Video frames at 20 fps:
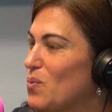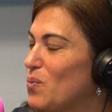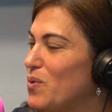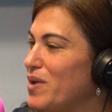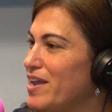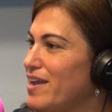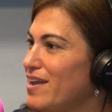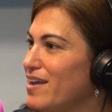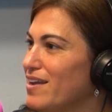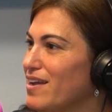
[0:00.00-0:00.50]

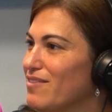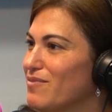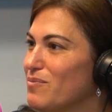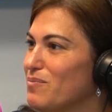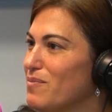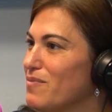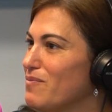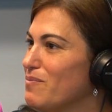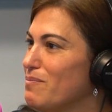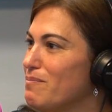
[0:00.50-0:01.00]
we
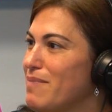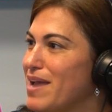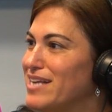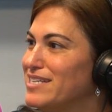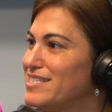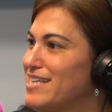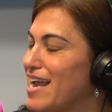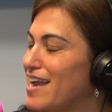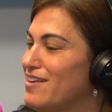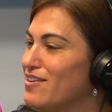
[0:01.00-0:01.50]

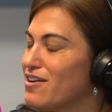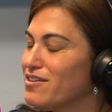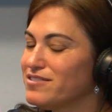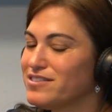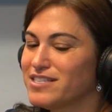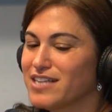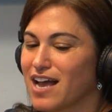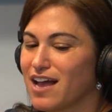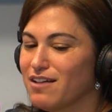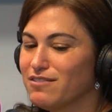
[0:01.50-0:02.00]
maintain
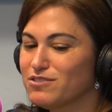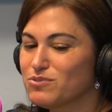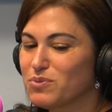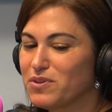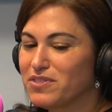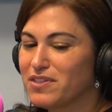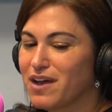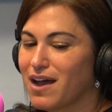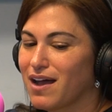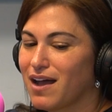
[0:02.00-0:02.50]
ourselves
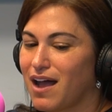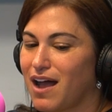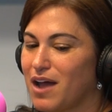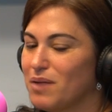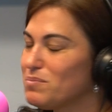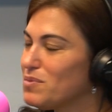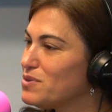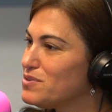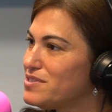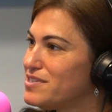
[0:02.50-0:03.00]
with the
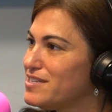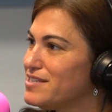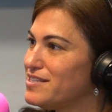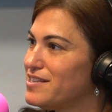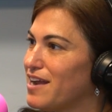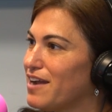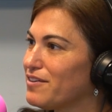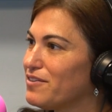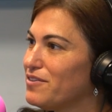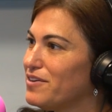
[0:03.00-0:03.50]
utmost
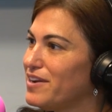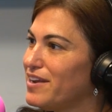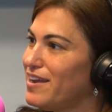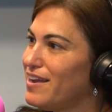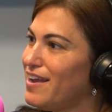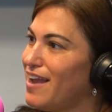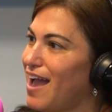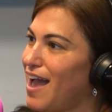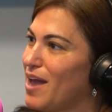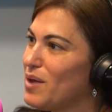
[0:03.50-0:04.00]

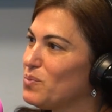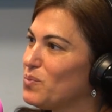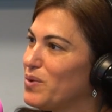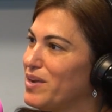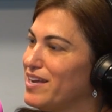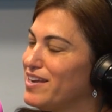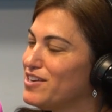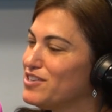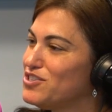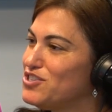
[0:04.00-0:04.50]
integrity, and
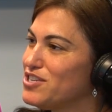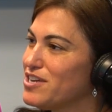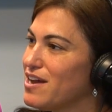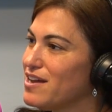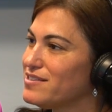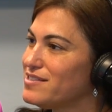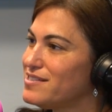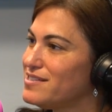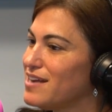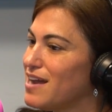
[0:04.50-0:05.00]
we could
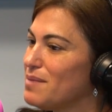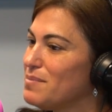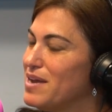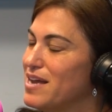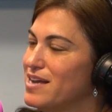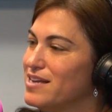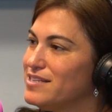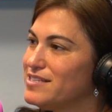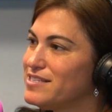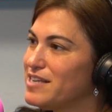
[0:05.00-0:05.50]
just
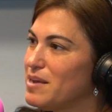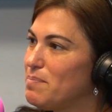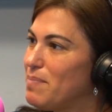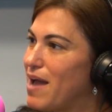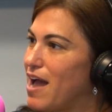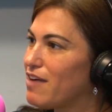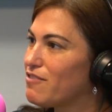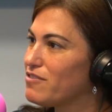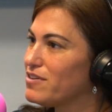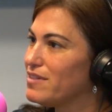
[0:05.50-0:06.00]
sit
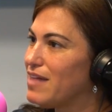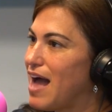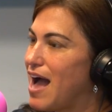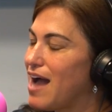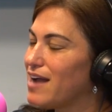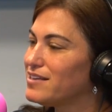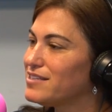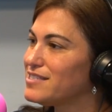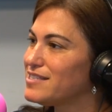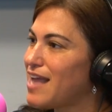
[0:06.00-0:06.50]
back,
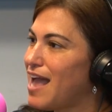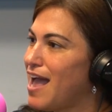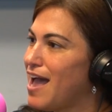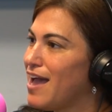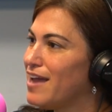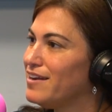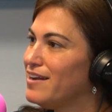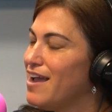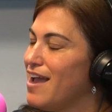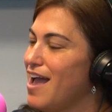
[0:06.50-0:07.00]
relax,
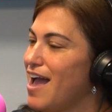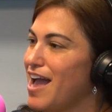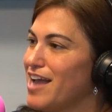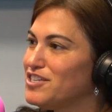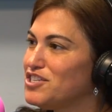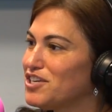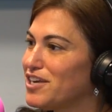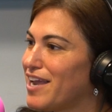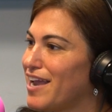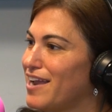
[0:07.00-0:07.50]
and
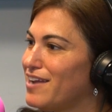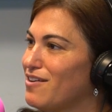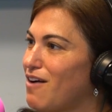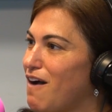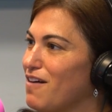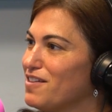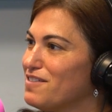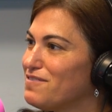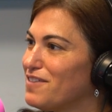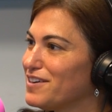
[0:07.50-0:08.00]
educate
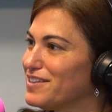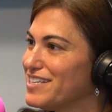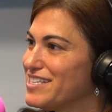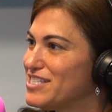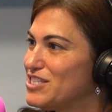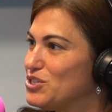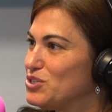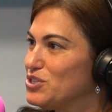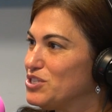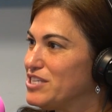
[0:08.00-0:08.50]
all of our
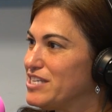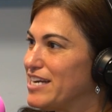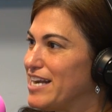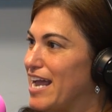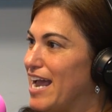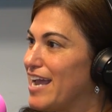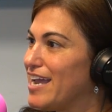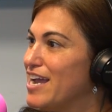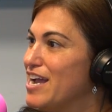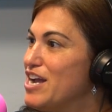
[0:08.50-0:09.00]
listeners
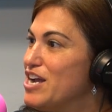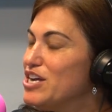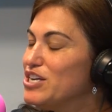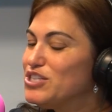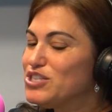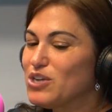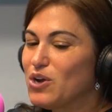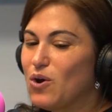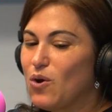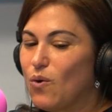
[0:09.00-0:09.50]
today.
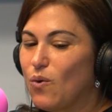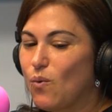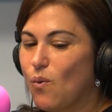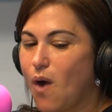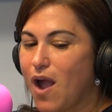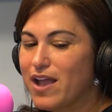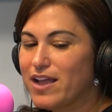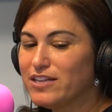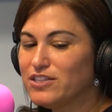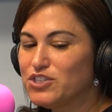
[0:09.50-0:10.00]
So
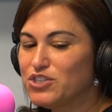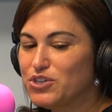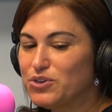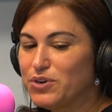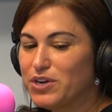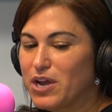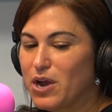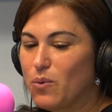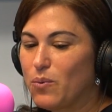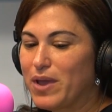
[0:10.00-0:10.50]
in
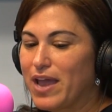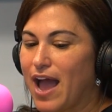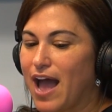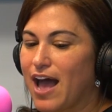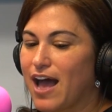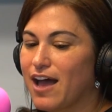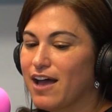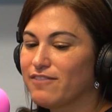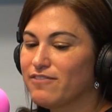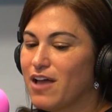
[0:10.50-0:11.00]
studio, we
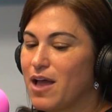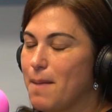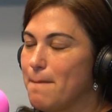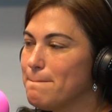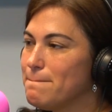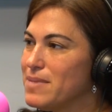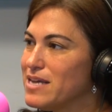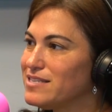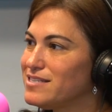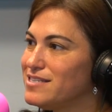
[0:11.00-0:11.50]
have
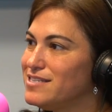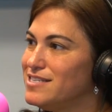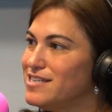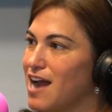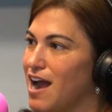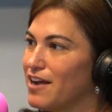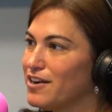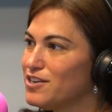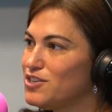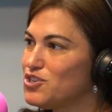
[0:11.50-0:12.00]
Miss
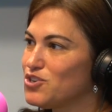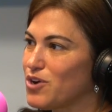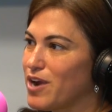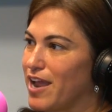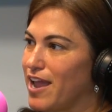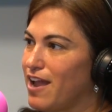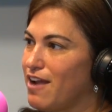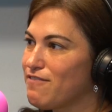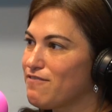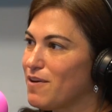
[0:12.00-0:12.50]
Donna
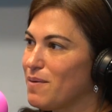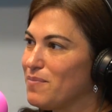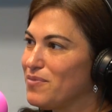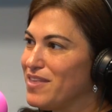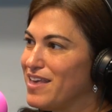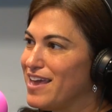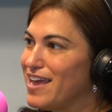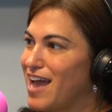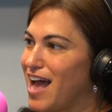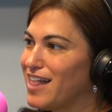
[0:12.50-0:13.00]
Drake from
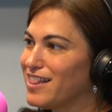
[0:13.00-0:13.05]
the